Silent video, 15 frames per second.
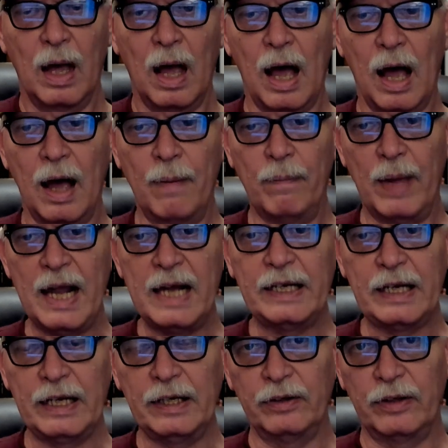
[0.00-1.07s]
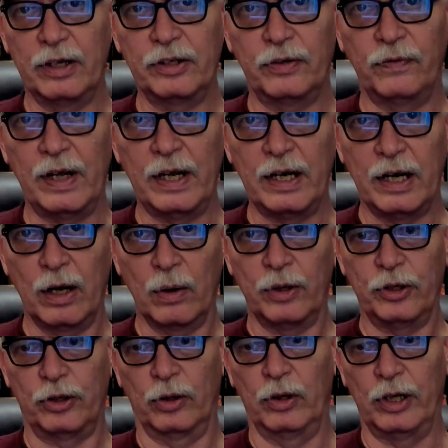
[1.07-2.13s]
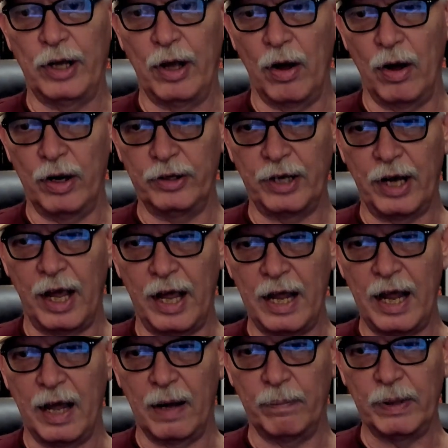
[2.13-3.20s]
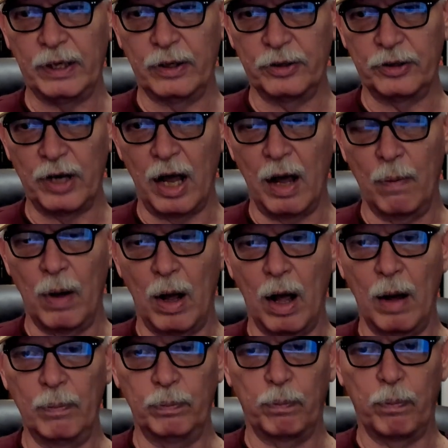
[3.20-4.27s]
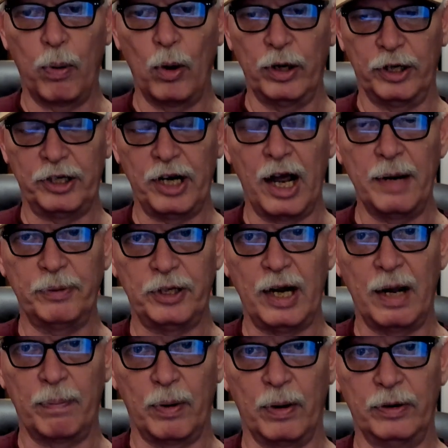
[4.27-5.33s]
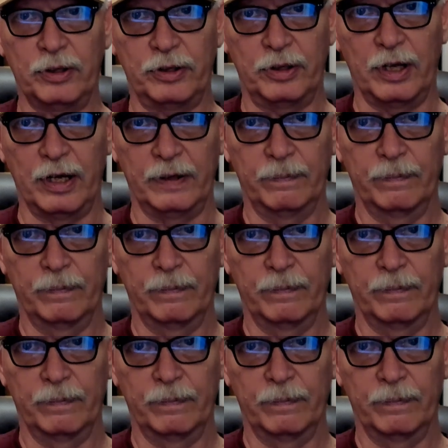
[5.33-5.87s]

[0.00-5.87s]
I'm making this video as early on as I am because I'm putting a timestamp on this thing.